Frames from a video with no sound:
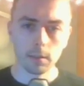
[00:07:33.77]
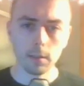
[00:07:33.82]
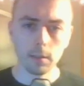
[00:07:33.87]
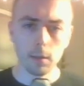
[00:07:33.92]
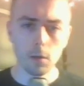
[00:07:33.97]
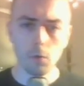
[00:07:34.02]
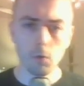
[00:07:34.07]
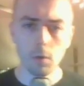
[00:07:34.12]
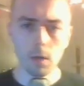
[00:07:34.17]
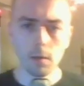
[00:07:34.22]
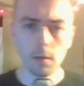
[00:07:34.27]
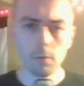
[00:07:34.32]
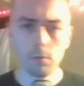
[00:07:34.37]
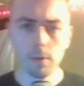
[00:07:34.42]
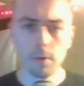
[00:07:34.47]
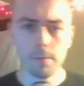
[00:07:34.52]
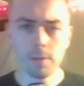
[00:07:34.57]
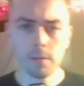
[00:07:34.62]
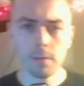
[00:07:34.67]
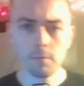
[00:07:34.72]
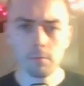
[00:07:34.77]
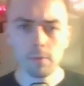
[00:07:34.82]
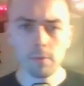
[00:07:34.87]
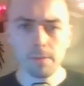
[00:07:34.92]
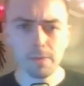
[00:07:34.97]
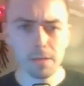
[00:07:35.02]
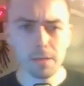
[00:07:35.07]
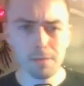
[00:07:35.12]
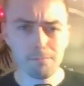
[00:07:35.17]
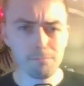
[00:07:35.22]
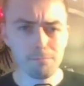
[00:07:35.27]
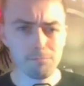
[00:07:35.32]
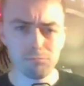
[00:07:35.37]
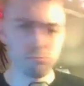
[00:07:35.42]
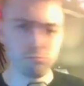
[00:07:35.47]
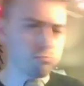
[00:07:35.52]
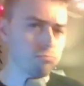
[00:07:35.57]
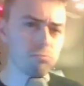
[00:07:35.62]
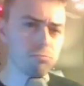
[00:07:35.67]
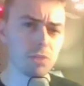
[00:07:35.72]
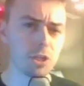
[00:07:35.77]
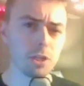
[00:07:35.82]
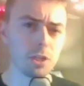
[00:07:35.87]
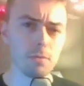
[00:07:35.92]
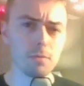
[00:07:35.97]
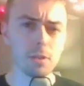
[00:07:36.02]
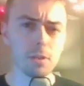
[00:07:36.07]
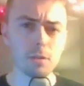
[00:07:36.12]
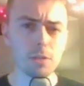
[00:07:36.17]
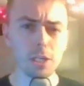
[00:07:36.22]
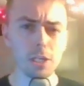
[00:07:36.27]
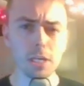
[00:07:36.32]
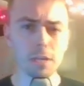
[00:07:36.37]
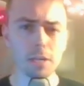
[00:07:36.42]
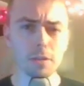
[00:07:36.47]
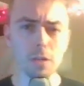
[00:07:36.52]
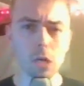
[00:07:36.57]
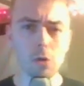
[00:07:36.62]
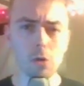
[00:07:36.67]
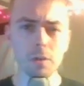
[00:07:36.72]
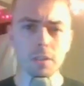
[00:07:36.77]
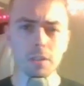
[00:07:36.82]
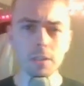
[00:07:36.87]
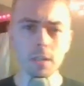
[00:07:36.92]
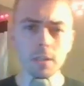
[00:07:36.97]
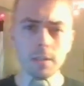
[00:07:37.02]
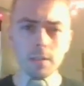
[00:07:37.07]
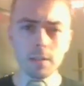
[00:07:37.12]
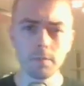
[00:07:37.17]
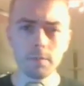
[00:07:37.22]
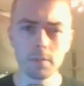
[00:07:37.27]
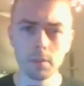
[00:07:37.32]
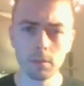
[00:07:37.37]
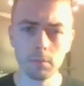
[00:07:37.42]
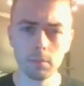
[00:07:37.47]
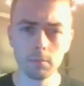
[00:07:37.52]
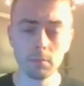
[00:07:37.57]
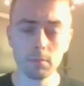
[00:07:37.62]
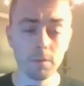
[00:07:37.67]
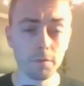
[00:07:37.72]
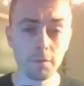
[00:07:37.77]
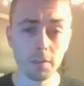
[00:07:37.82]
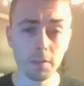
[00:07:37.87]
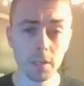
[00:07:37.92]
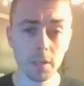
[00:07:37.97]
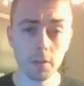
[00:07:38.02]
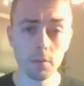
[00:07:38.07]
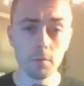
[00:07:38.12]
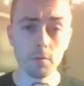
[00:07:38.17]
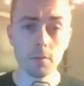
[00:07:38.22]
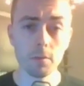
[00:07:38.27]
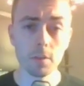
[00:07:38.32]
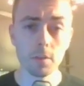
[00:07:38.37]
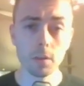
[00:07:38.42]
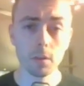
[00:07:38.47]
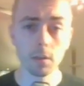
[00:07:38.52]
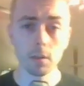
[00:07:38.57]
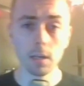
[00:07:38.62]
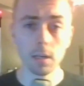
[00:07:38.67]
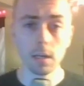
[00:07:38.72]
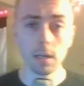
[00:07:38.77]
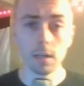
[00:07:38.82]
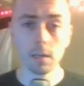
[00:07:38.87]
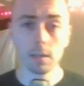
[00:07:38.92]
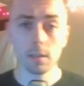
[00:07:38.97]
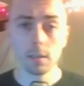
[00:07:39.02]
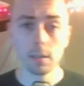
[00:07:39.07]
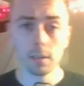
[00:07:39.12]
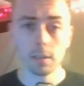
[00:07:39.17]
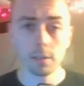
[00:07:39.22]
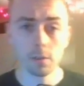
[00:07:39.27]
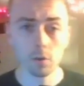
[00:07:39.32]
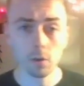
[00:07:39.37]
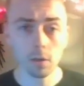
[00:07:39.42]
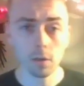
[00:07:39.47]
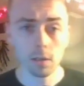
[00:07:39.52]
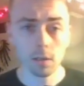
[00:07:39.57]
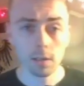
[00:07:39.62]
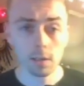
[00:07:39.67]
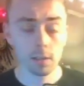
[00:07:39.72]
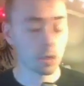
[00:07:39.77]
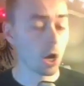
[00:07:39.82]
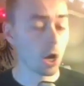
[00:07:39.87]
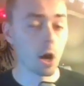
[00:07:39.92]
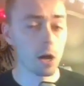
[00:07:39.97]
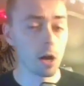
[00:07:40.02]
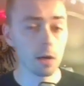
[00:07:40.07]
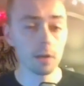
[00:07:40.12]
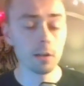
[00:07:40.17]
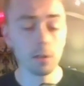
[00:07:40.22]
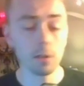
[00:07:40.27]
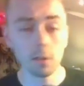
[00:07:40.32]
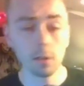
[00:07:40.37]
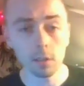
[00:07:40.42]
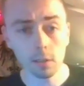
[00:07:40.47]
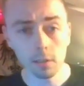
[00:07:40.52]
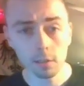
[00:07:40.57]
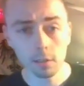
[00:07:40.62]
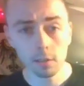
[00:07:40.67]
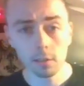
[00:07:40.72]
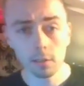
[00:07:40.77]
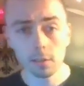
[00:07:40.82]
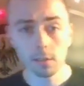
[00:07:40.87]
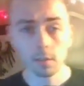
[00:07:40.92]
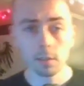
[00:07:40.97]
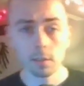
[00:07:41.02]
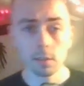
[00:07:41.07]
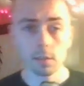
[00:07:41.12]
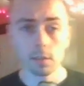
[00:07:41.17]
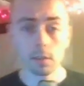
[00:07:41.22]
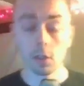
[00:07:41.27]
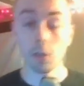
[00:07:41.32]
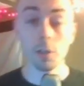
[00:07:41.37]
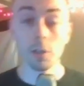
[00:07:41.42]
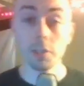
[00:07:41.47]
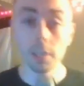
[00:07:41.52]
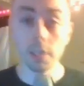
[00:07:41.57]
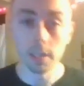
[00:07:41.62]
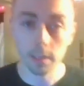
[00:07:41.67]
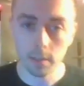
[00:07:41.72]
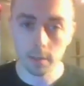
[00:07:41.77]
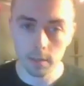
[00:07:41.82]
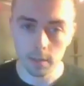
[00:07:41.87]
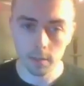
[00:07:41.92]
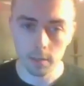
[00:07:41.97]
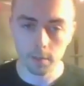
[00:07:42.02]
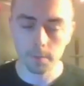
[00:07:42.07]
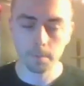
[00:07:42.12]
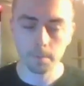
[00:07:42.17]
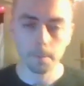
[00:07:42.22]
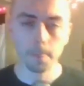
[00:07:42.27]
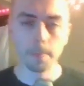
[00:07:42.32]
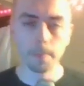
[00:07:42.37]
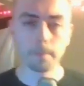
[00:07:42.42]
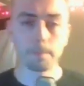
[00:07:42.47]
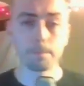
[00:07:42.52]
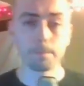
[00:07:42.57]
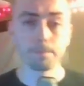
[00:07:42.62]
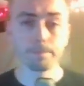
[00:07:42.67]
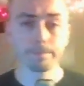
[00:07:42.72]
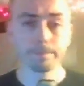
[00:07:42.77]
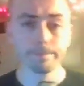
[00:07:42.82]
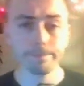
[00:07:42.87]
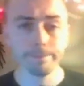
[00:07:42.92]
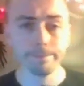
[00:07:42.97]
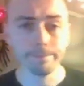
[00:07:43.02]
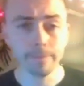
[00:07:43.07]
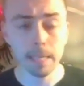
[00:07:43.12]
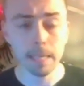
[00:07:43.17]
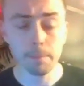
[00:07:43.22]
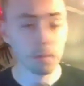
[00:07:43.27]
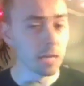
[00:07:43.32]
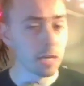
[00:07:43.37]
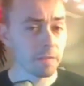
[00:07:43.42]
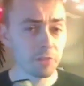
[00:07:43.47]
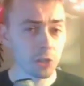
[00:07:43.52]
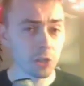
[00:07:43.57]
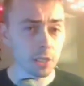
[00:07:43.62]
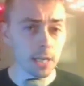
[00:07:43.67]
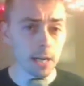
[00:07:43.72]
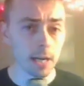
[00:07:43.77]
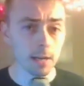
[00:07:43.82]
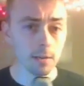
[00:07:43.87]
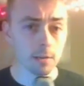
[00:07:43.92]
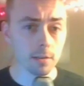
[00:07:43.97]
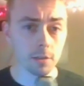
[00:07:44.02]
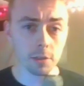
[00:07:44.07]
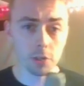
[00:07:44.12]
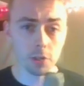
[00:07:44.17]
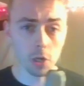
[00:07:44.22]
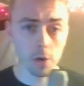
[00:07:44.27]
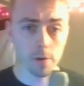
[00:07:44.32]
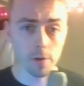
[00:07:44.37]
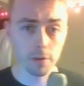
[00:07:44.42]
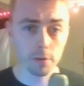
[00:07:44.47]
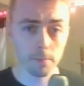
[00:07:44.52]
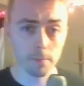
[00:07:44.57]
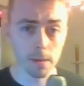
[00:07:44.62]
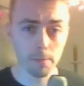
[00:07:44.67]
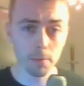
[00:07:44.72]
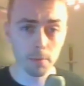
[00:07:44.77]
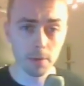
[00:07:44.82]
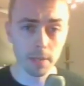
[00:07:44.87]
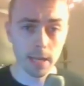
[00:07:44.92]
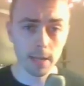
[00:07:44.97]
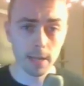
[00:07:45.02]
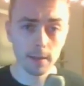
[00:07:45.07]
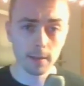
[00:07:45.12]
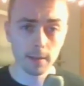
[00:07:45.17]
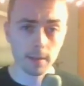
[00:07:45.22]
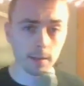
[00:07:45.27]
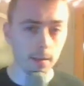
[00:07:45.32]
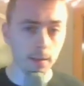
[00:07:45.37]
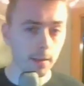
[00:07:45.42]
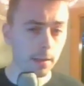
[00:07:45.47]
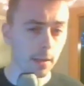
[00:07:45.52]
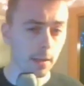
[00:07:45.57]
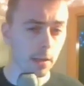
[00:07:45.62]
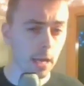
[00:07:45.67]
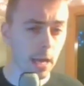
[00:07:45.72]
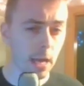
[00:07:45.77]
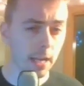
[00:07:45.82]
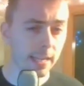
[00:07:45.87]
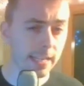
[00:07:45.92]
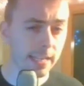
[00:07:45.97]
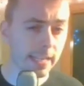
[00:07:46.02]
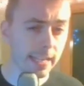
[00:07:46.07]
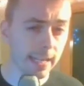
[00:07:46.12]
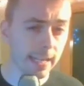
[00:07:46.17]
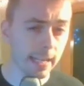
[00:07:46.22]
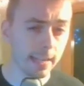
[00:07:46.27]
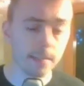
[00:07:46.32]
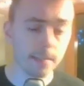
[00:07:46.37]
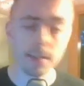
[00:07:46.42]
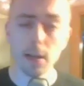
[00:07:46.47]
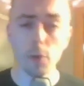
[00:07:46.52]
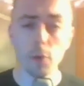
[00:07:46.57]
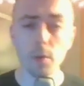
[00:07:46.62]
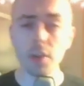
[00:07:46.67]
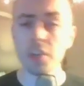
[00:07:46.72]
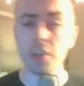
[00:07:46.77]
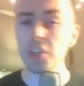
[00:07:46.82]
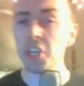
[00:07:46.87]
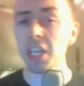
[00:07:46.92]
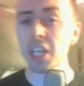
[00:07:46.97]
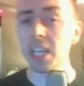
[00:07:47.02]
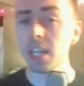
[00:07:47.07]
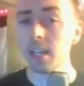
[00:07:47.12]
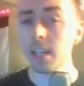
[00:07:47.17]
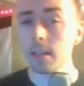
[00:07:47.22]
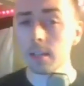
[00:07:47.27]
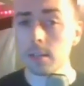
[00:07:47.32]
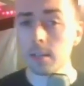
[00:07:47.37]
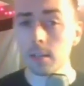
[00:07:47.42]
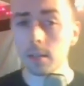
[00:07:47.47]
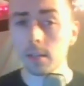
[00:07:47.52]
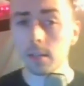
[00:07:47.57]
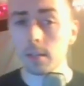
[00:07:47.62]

You know, women, she has no incentive to refuse your carnal urges. But if she does, just always remember that they're not needs. No one needs